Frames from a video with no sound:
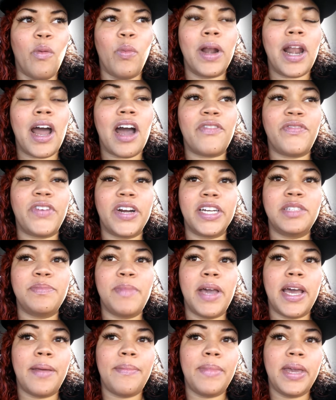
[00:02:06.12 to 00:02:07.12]
when I first
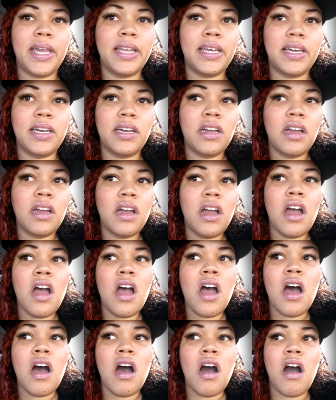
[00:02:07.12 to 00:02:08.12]
met Amina,
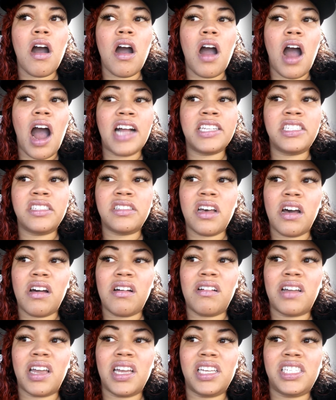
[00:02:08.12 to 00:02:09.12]
I just
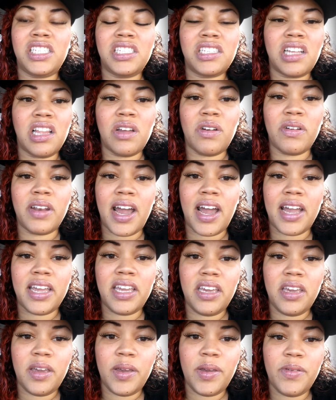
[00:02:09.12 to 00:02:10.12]
thought, okay, she's a little
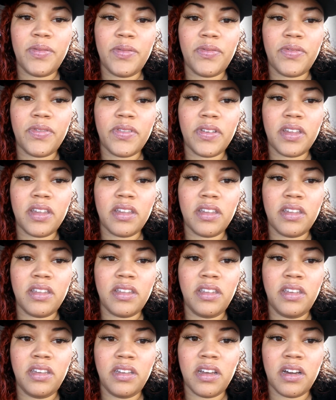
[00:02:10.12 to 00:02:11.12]
naive,
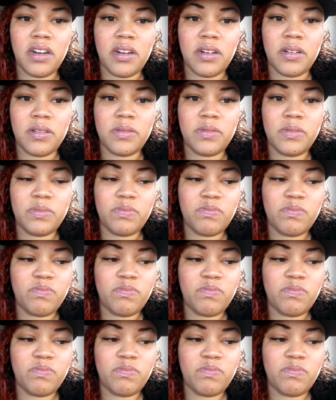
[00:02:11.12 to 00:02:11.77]
you know.